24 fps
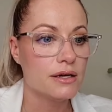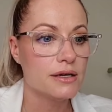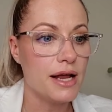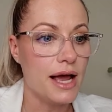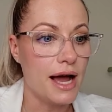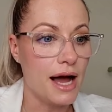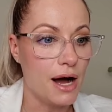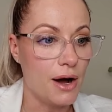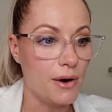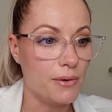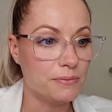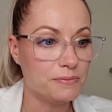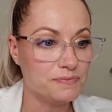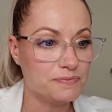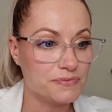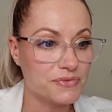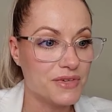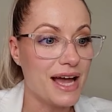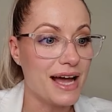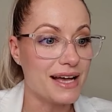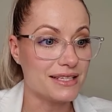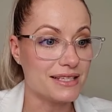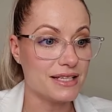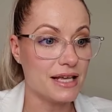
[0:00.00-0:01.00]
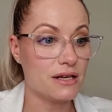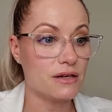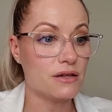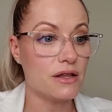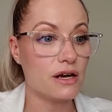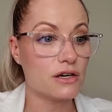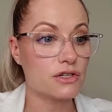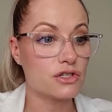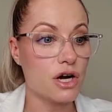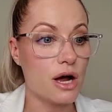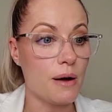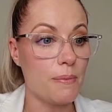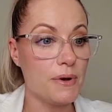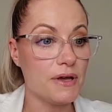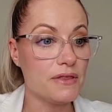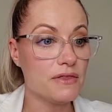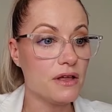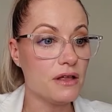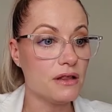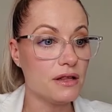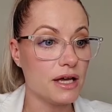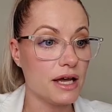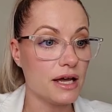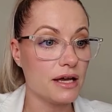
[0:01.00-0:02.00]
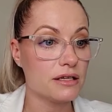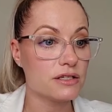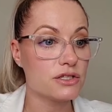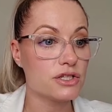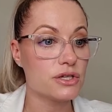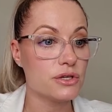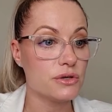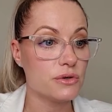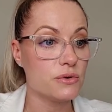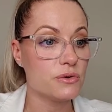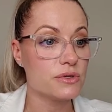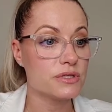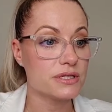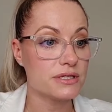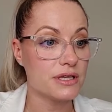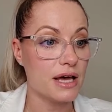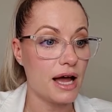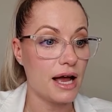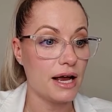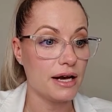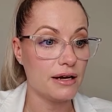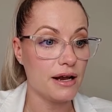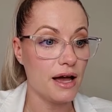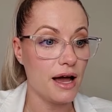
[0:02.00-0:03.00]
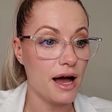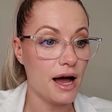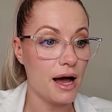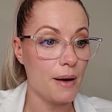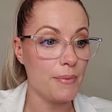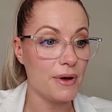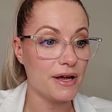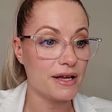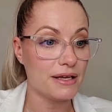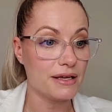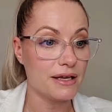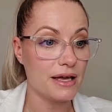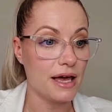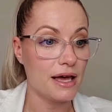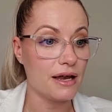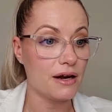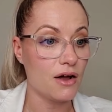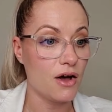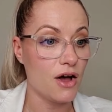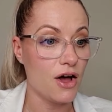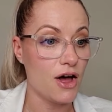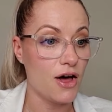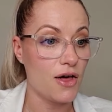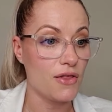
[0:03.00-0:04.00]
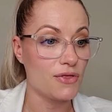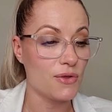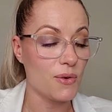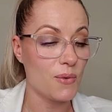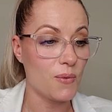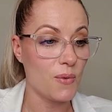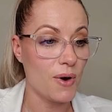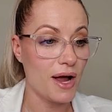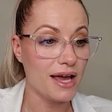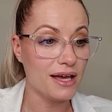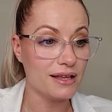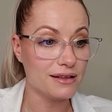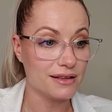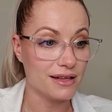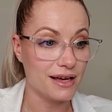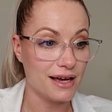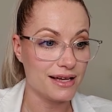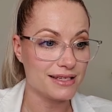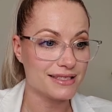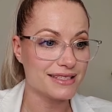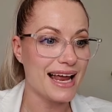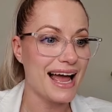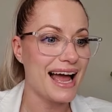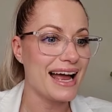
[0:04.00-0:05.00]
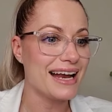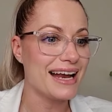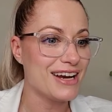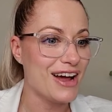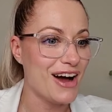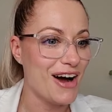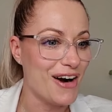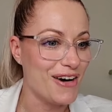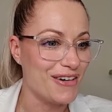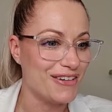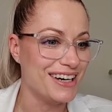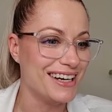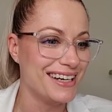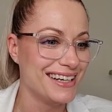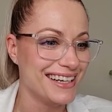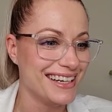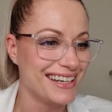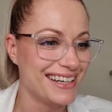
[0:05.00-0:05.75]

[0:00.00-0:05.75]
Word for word: Now, yes, and they're dropping the link to sign up and get on the wait list. I know.